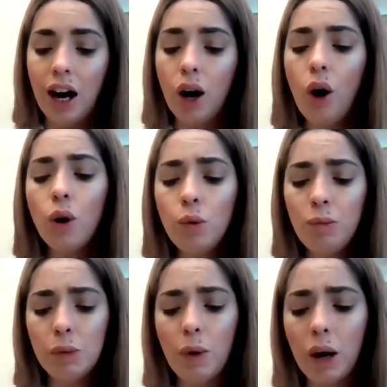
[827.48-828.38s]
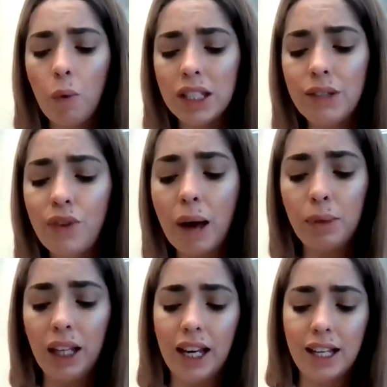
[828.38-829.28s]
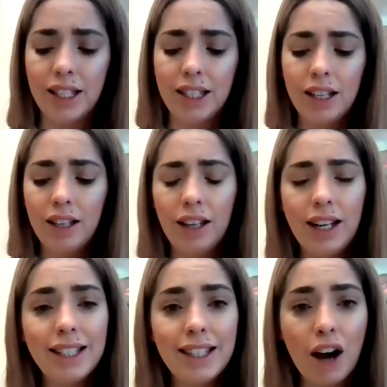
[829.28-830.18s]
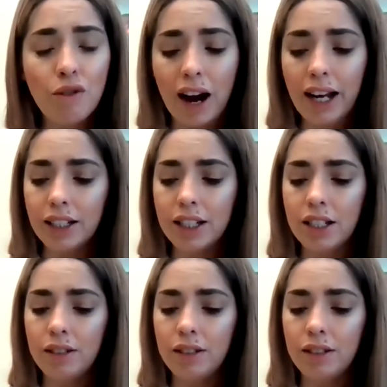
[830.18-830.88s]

A home is where one's family is. Isn't that right?"